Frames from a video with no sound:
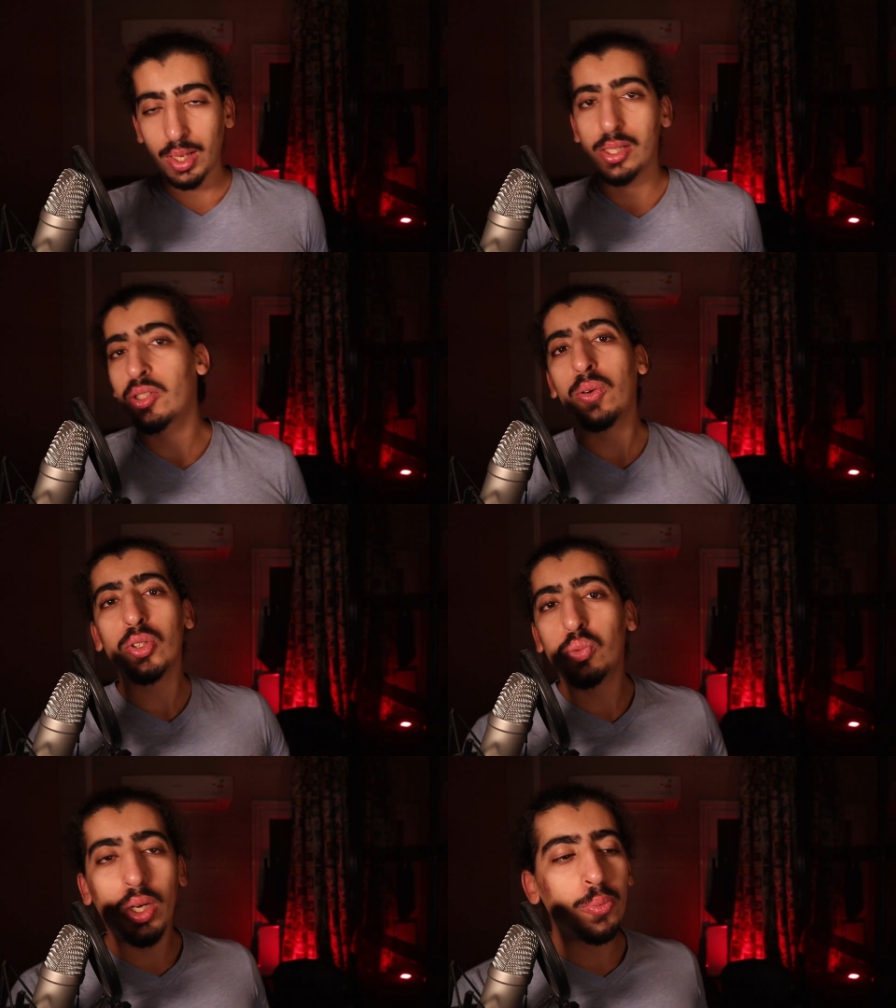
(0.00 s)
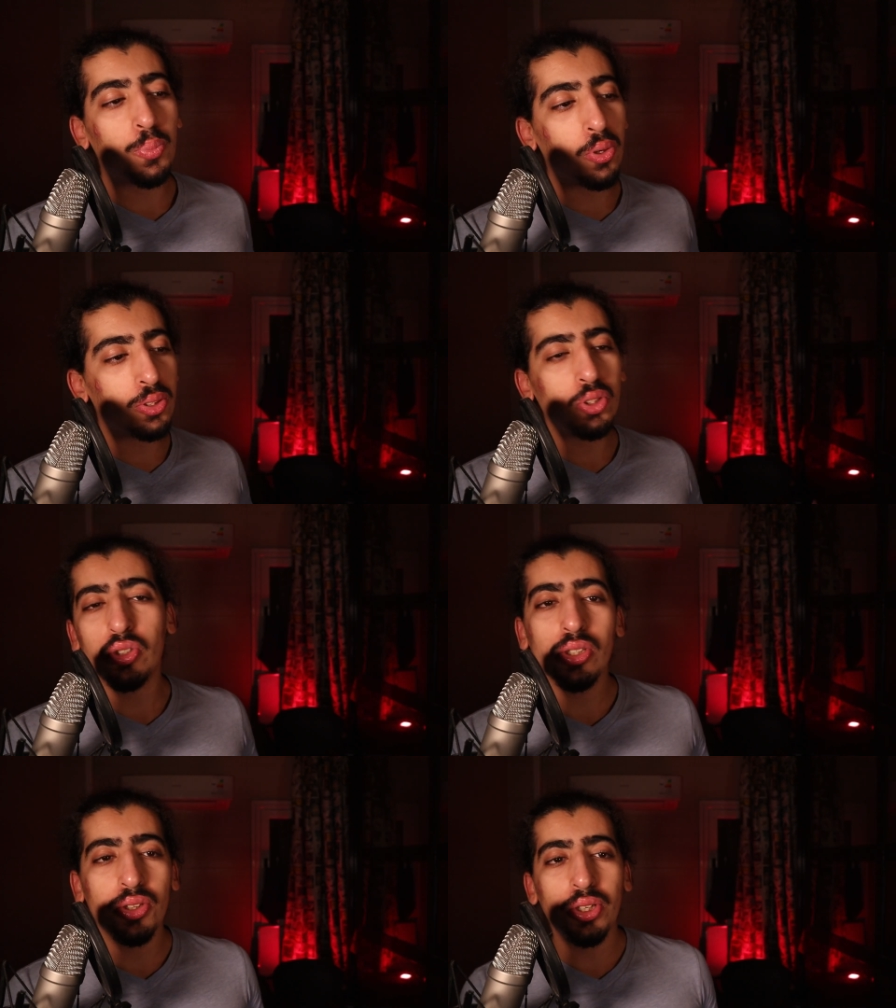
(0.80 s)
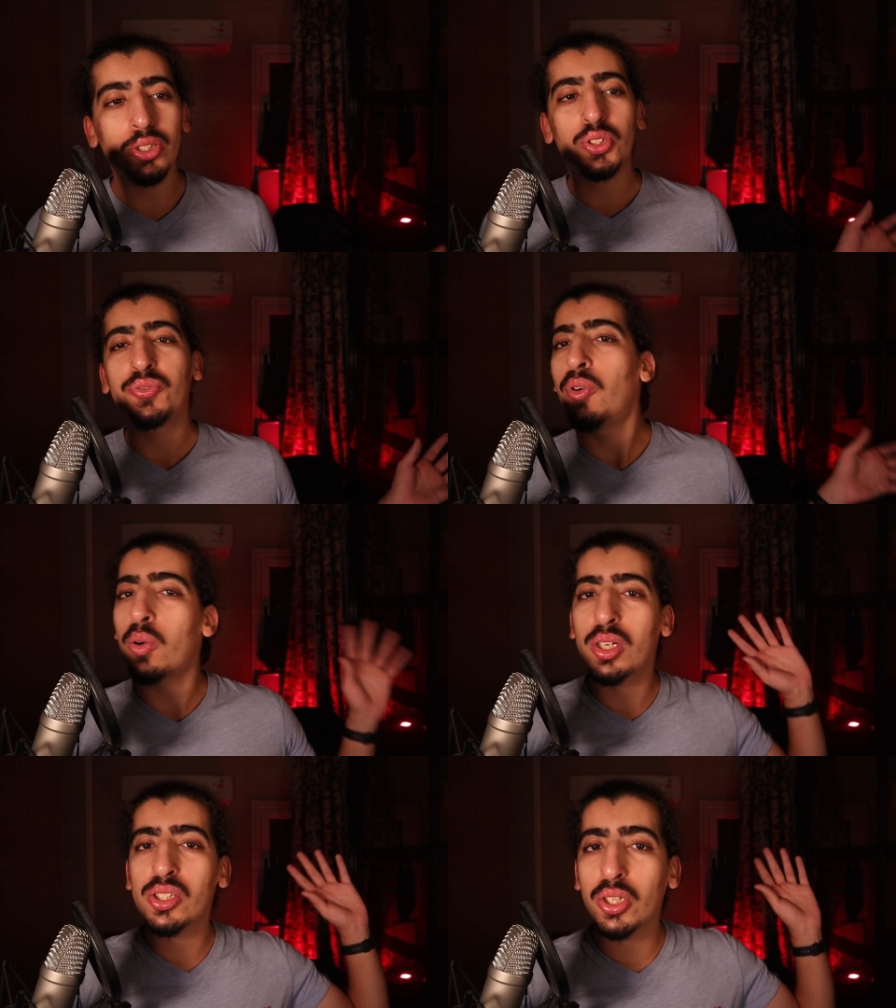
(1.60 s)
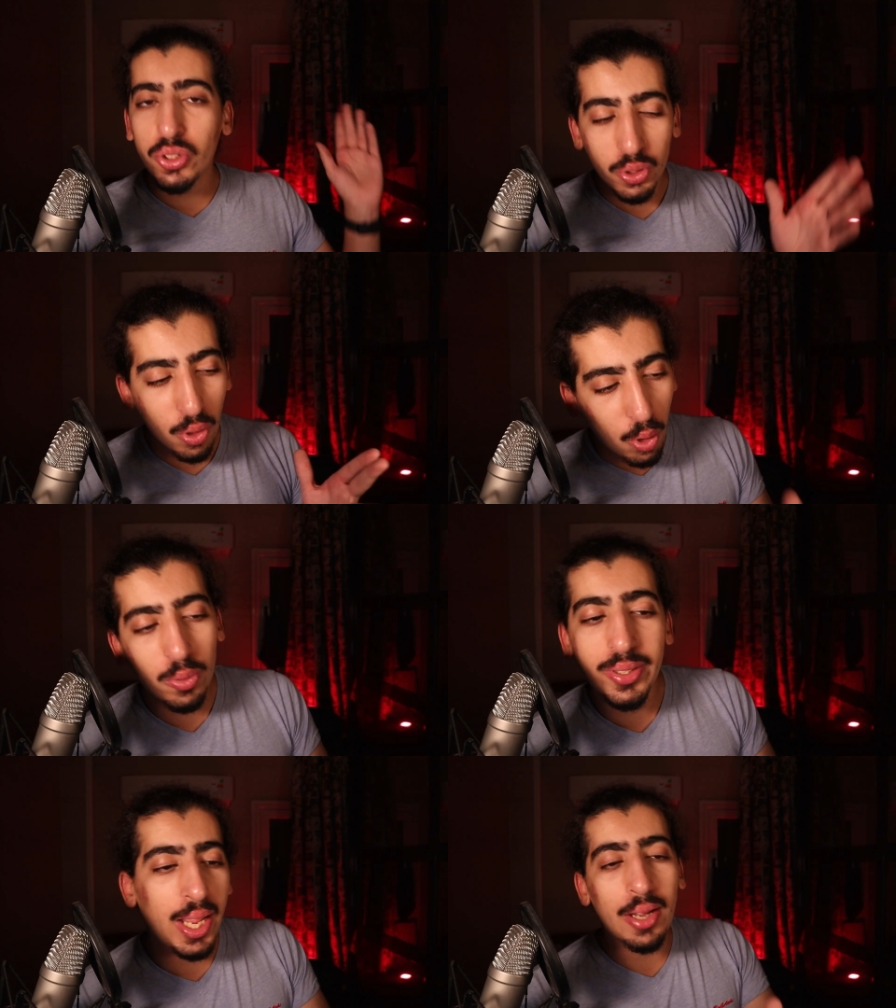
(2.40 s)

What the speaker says: So at one point you just learn to focus on your own